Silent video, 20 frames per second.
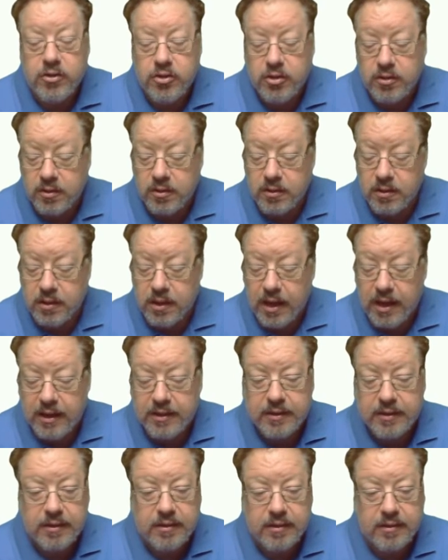the
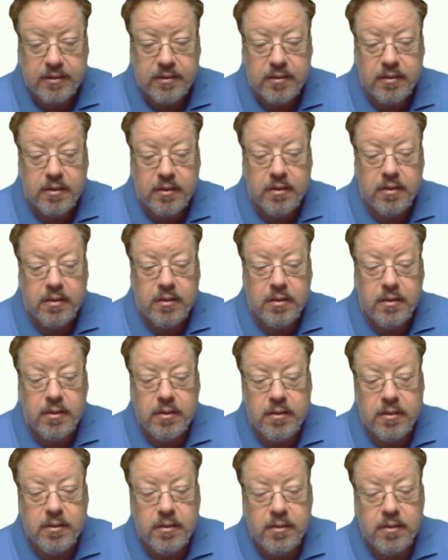clauses.
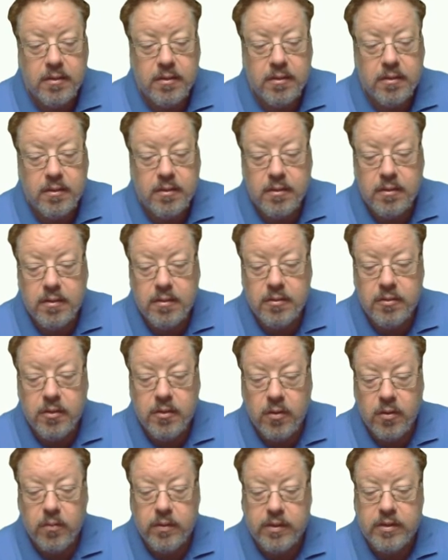
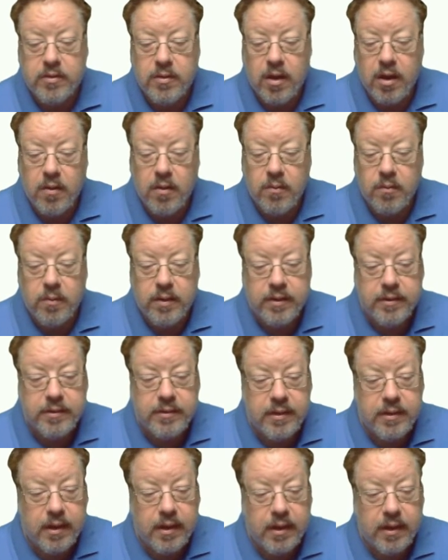So we start with,
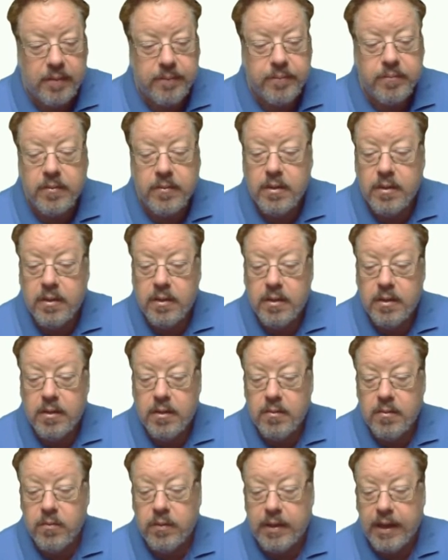
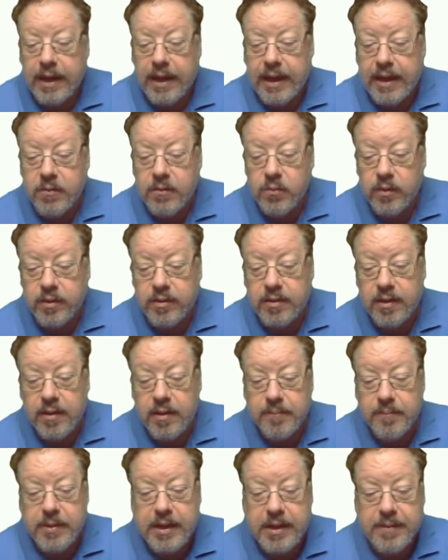we end with
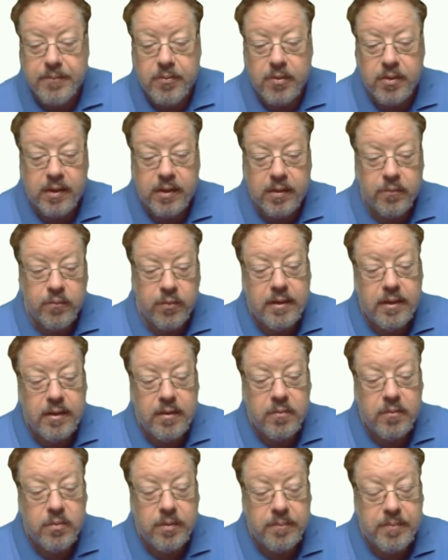some people, and
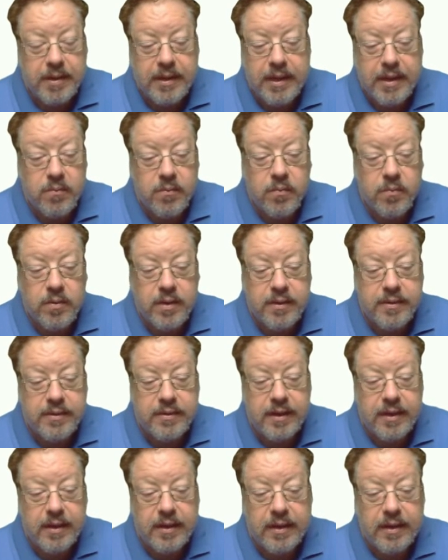we begin with
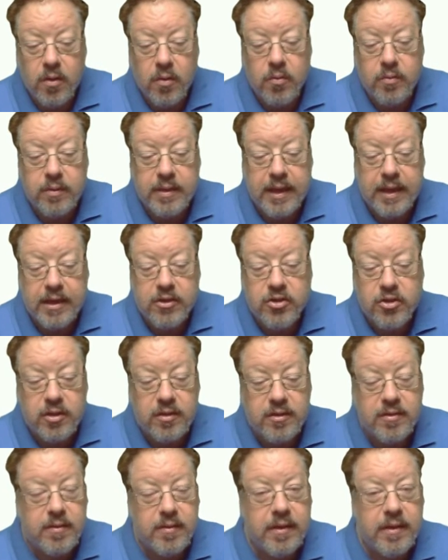
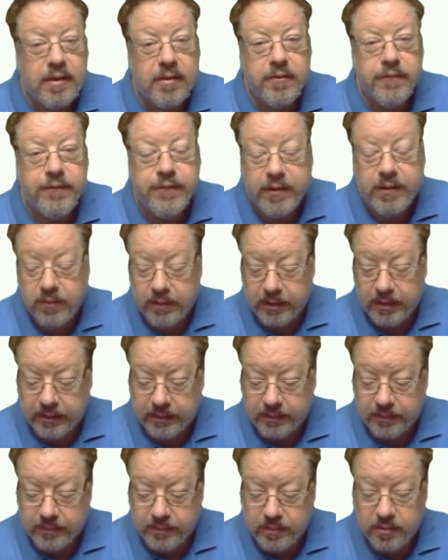nations
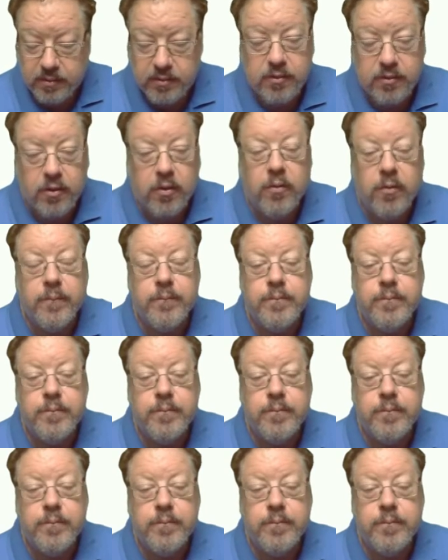interfering. So